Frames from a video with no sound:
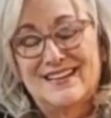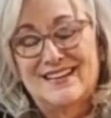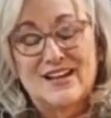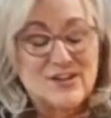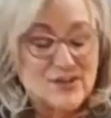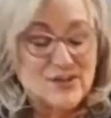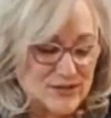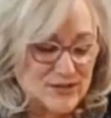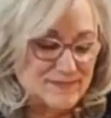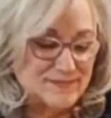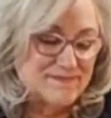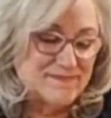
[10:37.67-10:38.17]

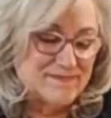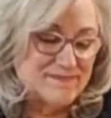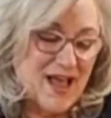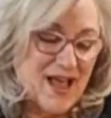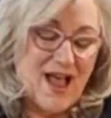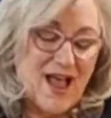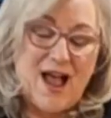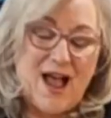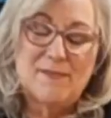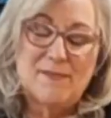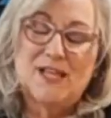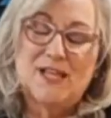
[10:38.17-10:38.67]
Good.
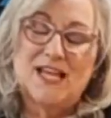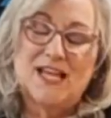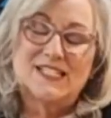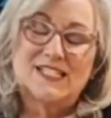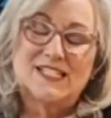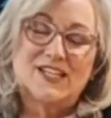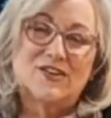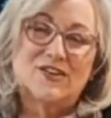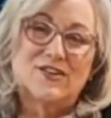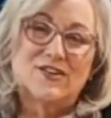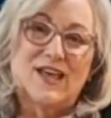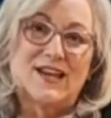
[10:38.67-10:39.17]
I'm glad to
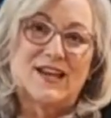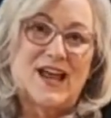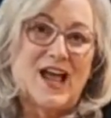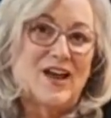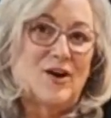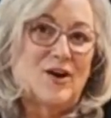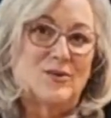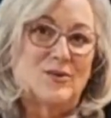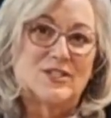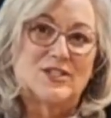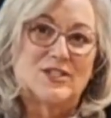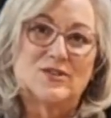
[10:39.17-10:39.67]
hear that. I
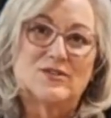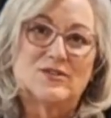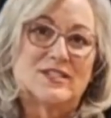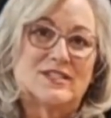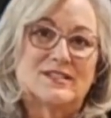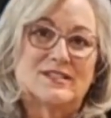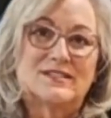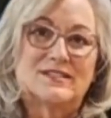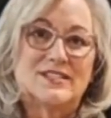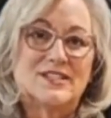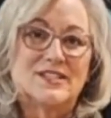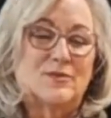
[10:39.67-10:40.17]
always use
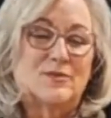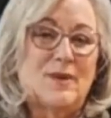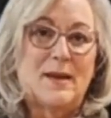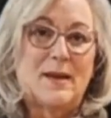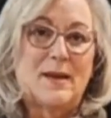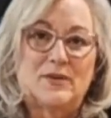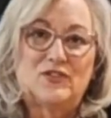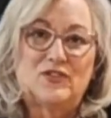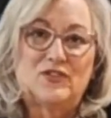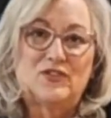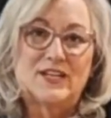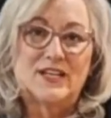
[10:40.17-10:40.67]
it near my
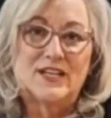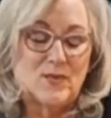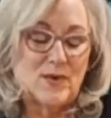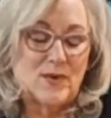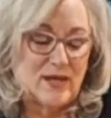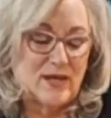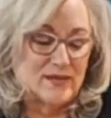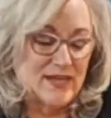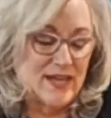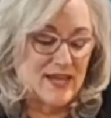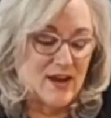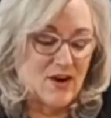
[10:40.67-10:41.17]
machine as
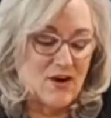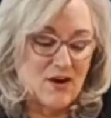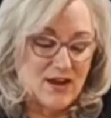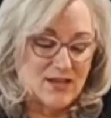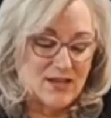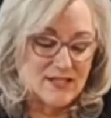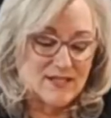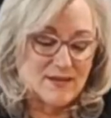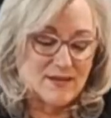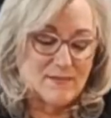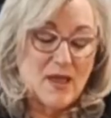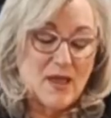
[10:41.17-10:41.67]
well. They are
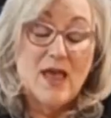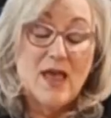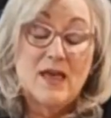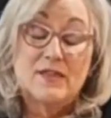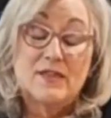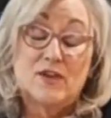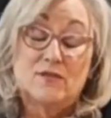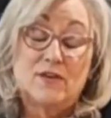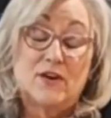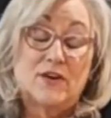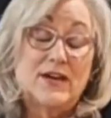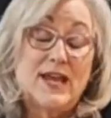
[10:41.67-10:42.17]
awesome.
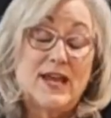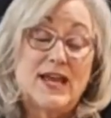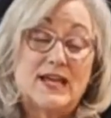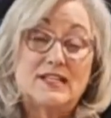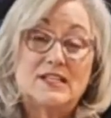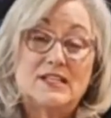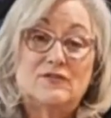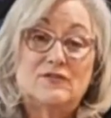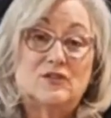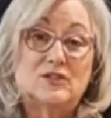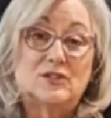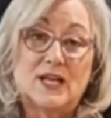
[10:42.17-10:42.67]
They're very
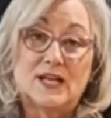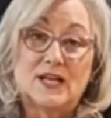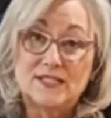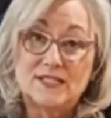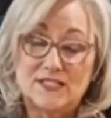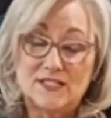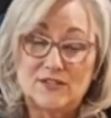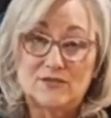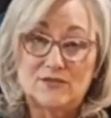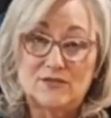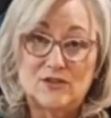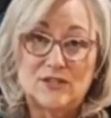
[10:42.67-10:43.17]
handy for lots
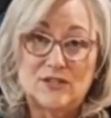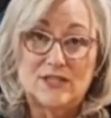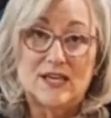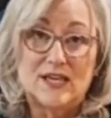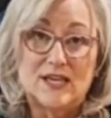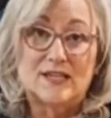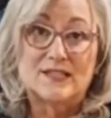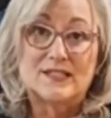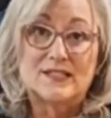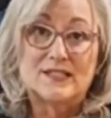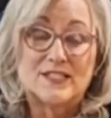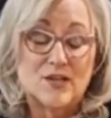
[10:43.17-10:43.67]
of different
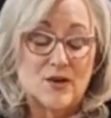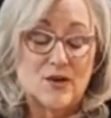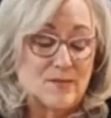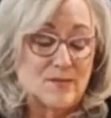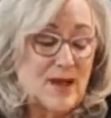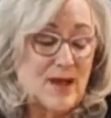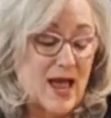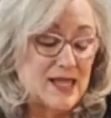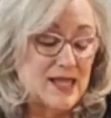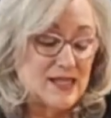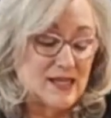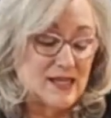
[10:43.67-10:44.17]
things. So
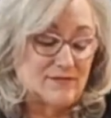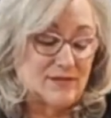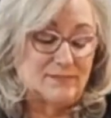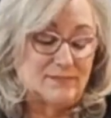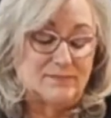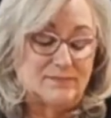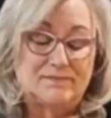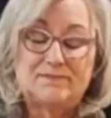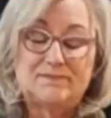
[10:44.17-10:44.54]
I love them.